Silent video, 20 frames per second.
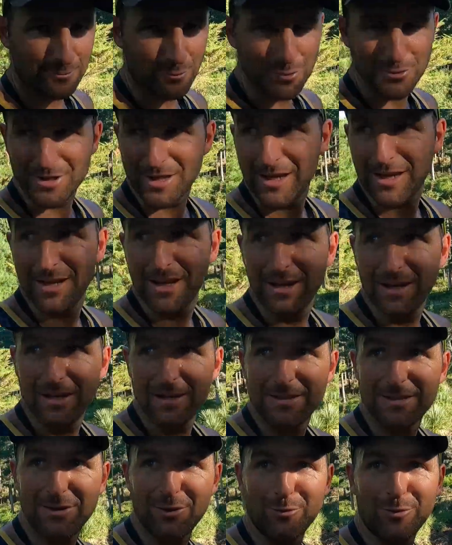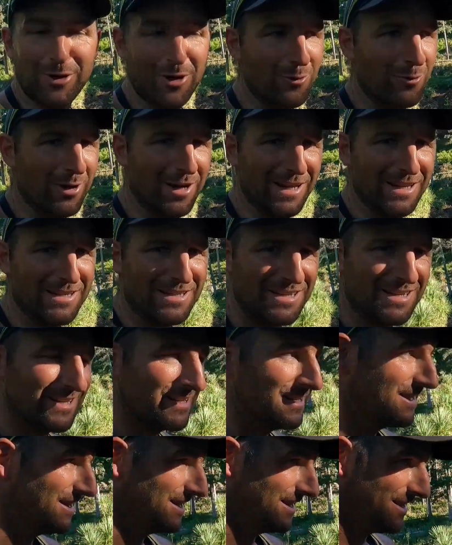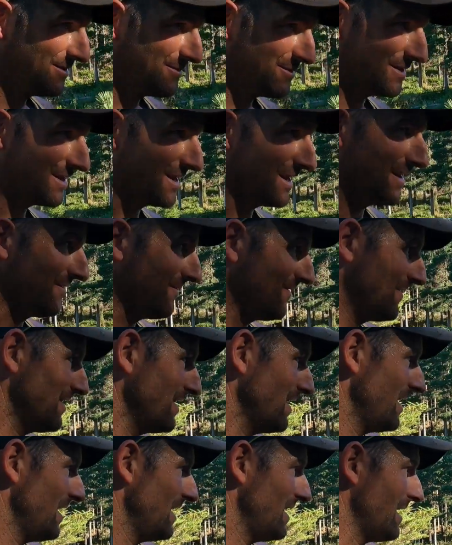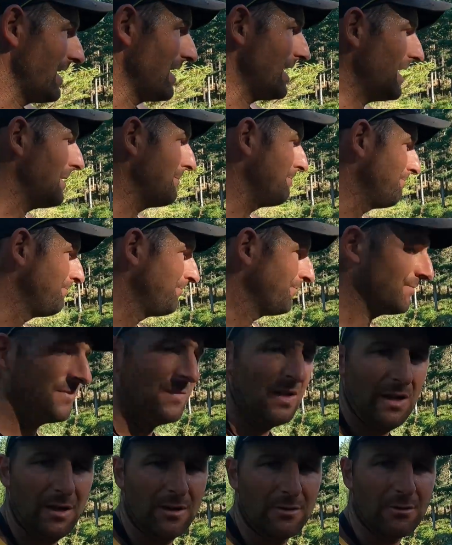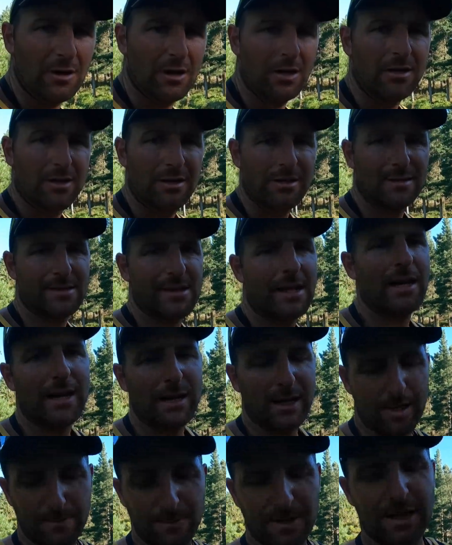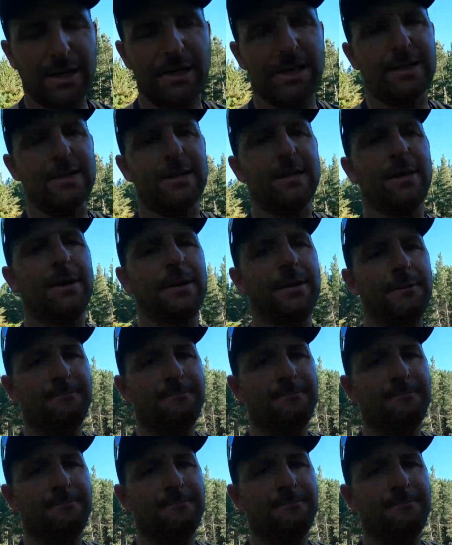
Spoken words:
We'll see. Still pretty weird, yeah. Right, Starlink update next.